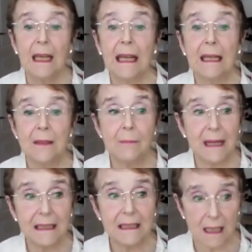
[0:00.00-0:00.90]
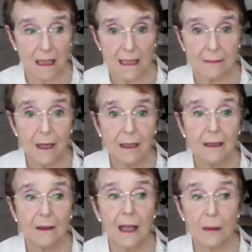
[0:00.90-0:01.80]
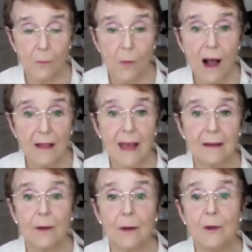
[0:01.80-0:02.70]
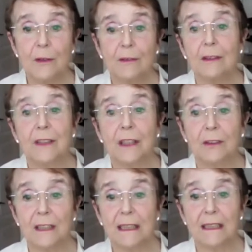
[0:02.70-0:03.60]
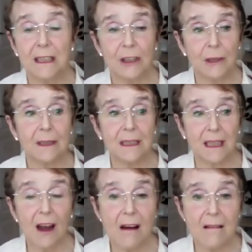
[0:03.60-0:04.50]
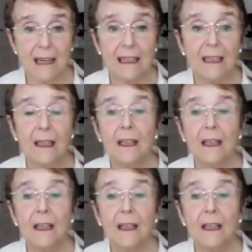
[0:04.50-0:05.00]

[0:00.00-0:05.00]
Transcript: In the meantime, while that removal of necrotic tissue is occurring,